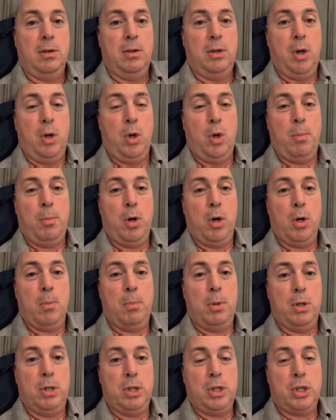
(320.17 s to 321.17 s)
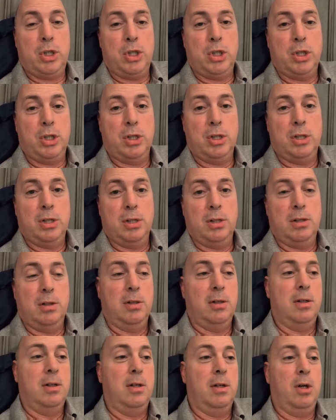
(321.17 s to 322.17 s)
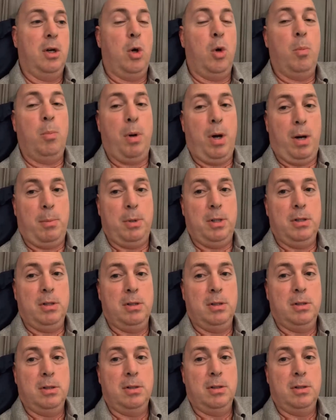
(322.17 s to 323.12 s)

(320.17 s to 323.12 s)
Dodo Bird Bush, Obama,